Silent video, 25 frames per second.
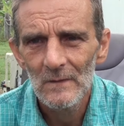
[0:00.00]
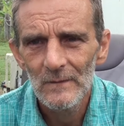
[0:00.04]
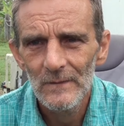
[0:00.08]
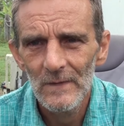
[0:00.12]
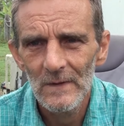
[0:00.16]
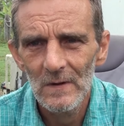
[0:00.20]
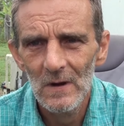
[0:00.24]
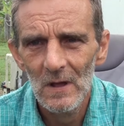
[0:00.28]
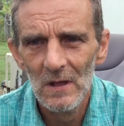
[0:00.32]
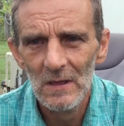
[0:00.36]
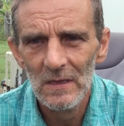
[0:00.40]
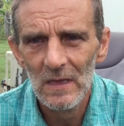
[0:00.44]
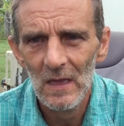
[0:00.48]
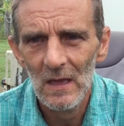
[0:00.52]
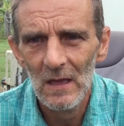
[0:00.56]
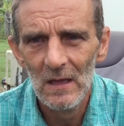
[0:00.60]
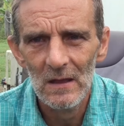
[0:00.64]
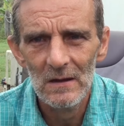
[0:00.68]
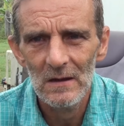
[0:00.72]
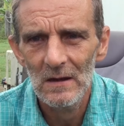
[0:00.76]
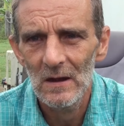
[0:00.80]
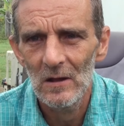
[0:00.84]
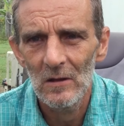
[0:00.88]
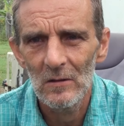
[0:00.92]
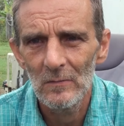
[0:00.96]
then I
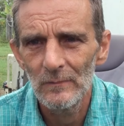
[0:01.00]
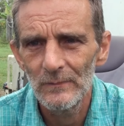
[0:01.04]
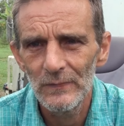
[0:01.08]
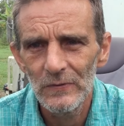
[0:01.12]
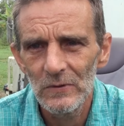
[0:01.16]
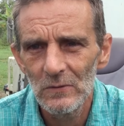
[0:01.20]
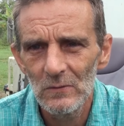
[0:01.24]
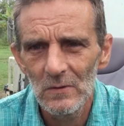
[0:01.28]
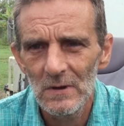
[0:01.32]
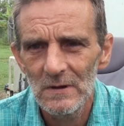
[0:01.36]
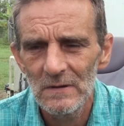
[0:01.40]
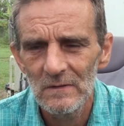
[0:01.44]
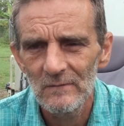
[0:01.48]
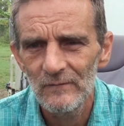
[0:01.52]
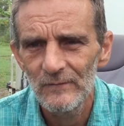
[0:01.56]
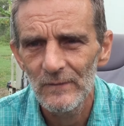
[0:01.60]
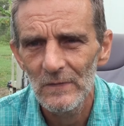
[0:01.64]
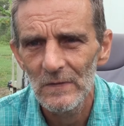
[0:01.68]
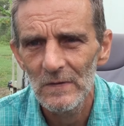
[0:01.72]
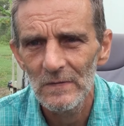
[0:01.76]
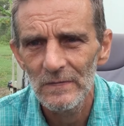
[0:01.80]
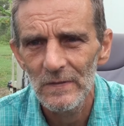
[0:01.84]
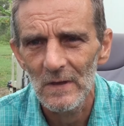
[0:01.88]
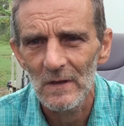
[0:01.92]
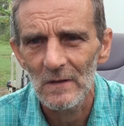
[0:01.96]
can't help you any
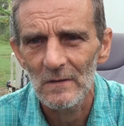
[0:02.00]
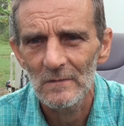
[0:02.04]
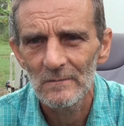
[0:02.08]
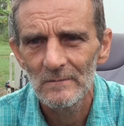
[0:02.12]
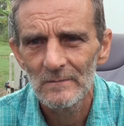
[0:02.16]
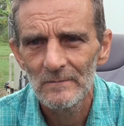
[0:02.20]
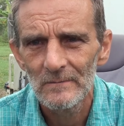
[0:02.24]
further.